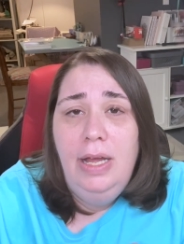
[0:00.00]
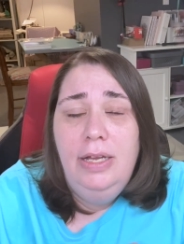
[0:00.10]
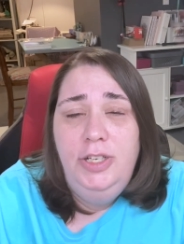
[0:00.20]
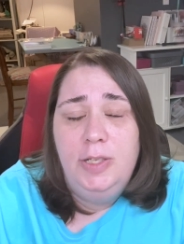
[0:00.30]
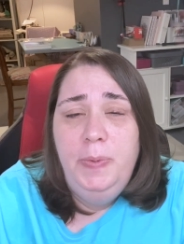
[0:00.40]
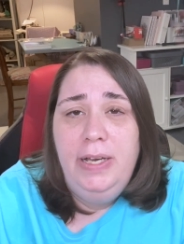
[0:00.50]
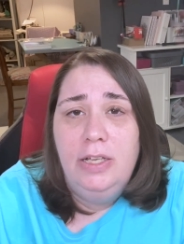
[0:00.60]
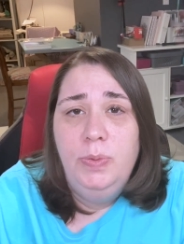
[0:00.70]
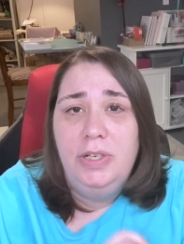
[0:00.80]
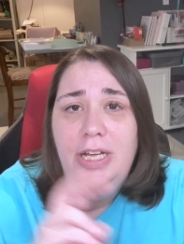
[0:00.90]
Just
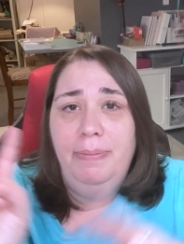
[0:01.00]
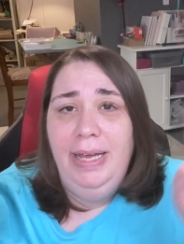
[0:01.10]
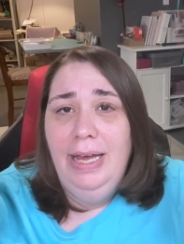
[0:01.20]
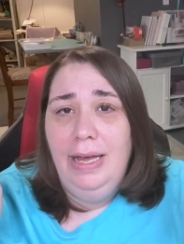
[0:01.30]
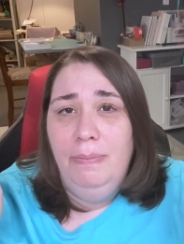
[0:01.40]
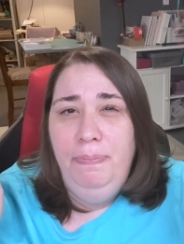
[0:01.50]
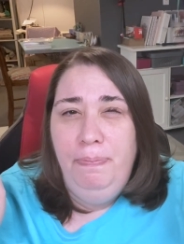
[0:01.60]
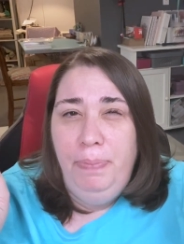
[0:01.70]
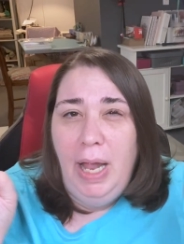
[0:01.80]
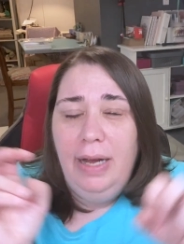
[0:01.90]
because we're dubbing it a
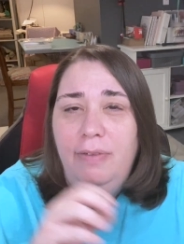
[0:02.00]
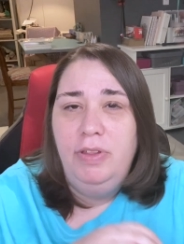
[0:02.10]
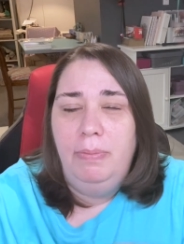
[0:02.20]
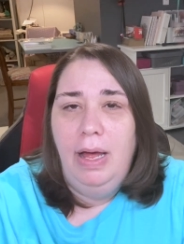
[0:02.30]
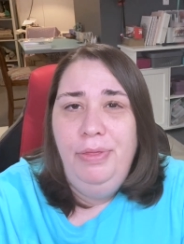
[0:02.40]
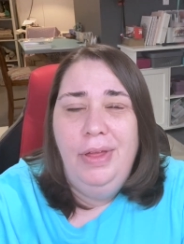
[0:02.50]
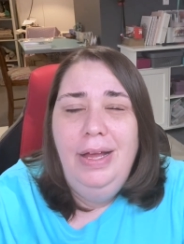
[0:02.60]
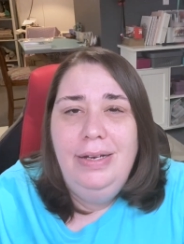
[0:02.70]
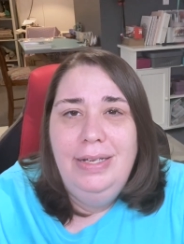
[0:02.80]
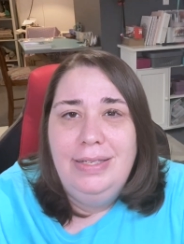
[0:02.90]
block of the month
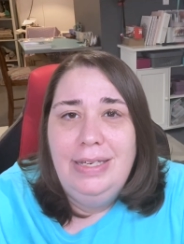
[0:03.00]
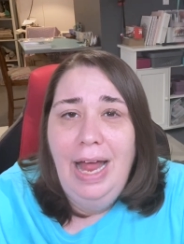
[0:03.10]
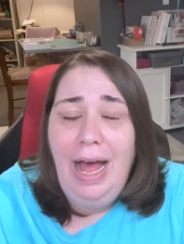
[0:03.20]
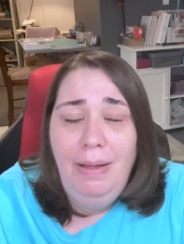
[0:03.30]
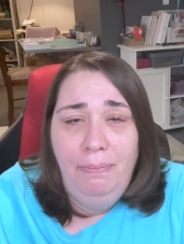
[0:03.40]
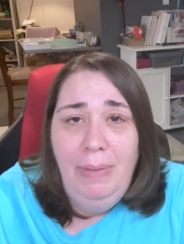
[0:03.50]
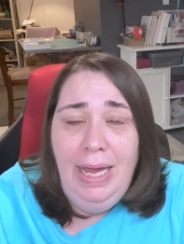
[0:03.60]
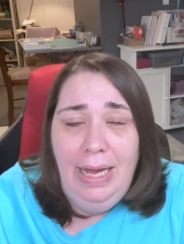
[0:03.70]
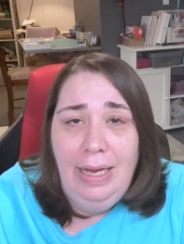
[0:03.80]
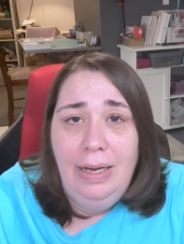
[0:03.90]
does not
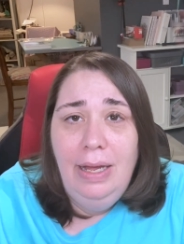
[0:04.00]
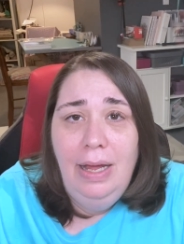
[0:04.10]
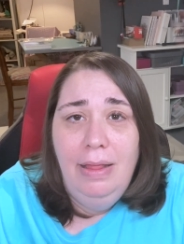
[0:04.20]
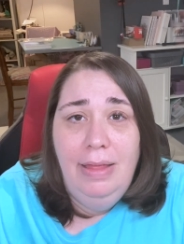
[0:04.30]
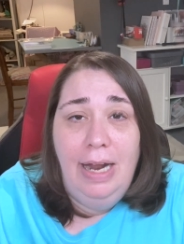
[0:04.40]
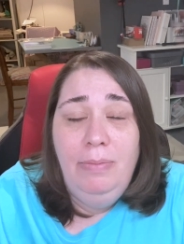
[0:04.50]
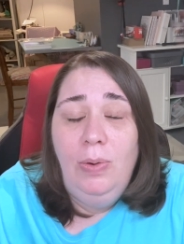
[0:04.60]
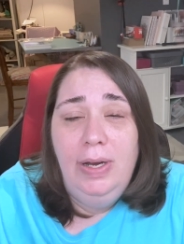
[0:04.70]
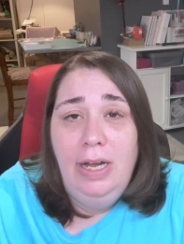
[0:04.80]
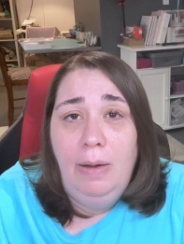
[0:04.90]
mean that I'm
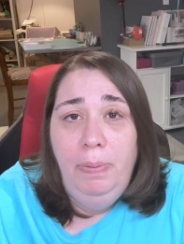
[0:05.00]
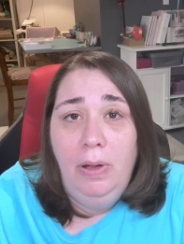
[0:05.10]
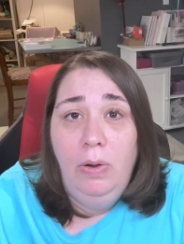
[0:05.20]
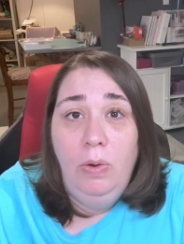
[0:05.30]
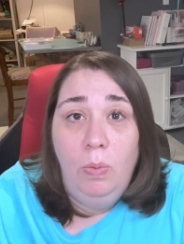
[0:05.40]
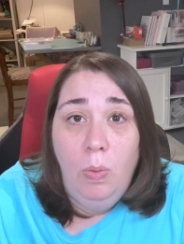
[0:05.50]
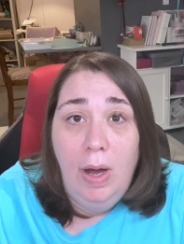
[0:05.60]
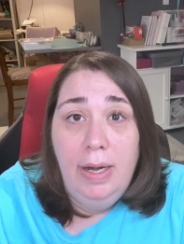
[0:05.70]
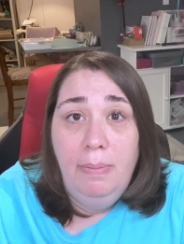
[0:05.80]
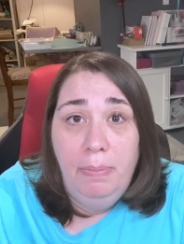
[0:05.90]
going to upload
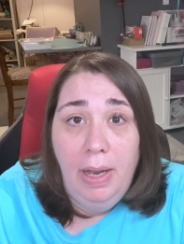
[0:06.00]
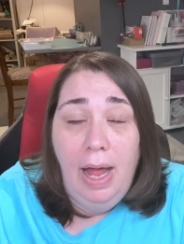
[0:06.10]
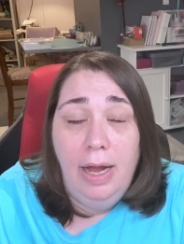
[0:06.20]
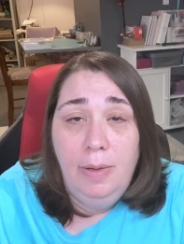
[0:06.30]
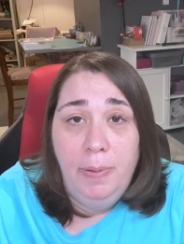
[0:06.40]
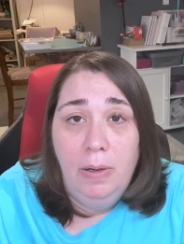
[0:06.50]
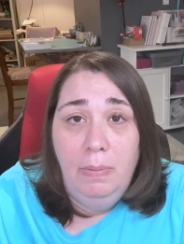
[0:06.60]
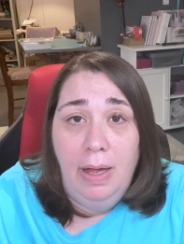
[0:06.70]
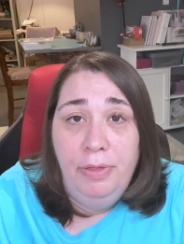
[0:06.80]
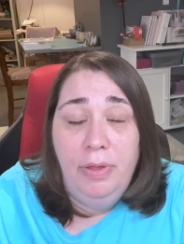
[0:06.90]
one block per month.